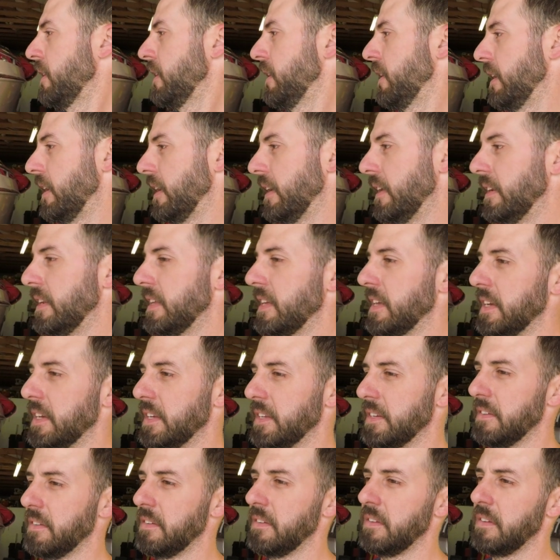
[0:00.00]
And
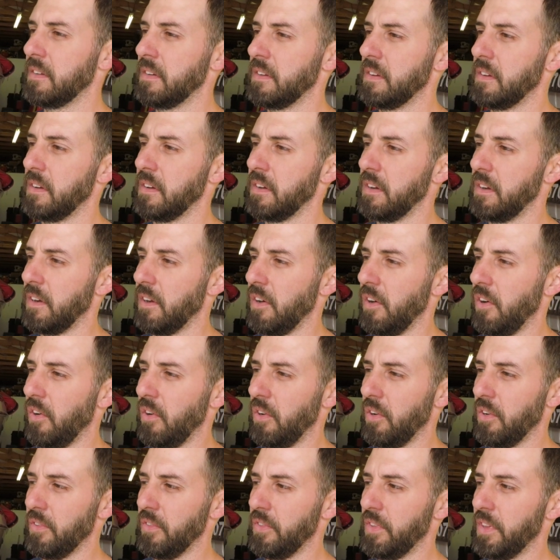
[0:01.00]
then
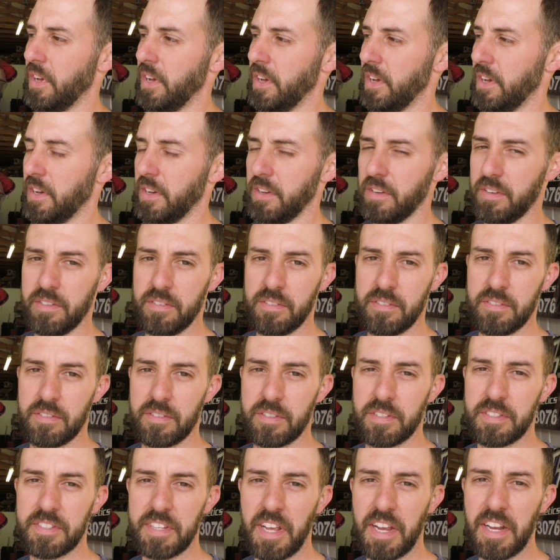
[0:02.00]
on the
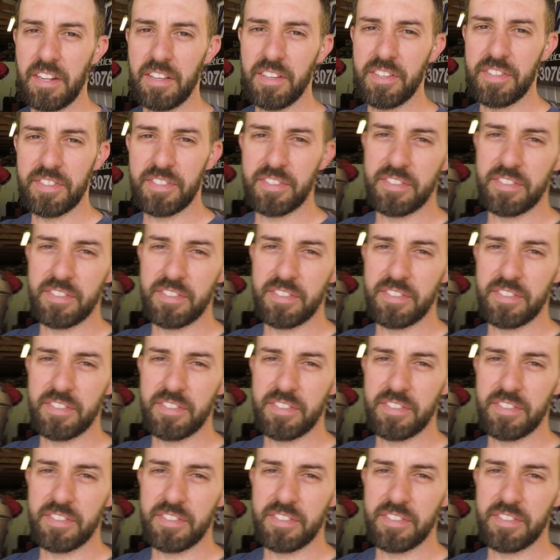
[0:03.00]
stainless,